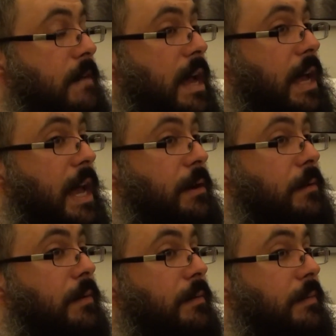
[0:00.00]
I
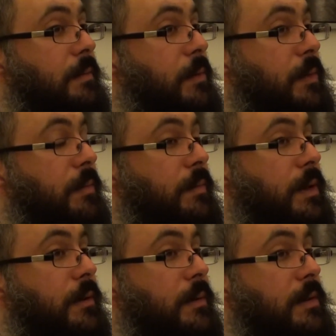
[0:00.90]
don't,
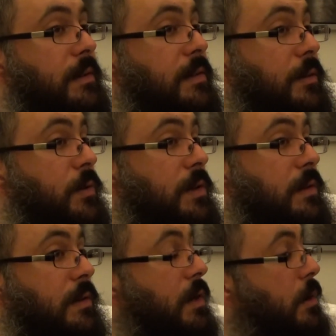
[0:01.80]
is it a
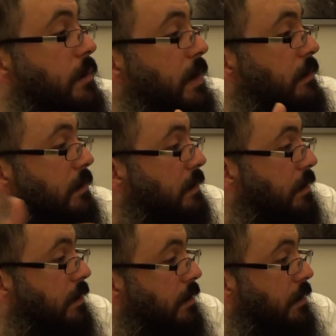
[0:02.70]
solution to go around
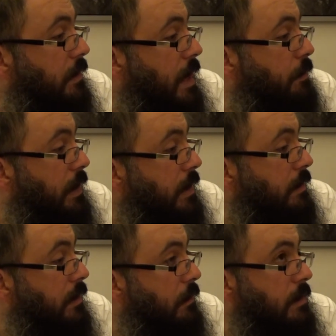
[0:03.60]

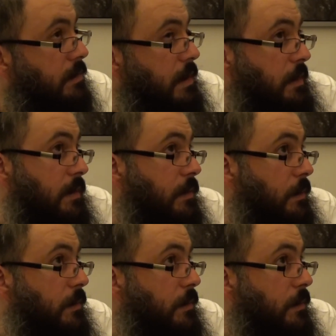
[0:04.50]
apprehending terrorists? I think so.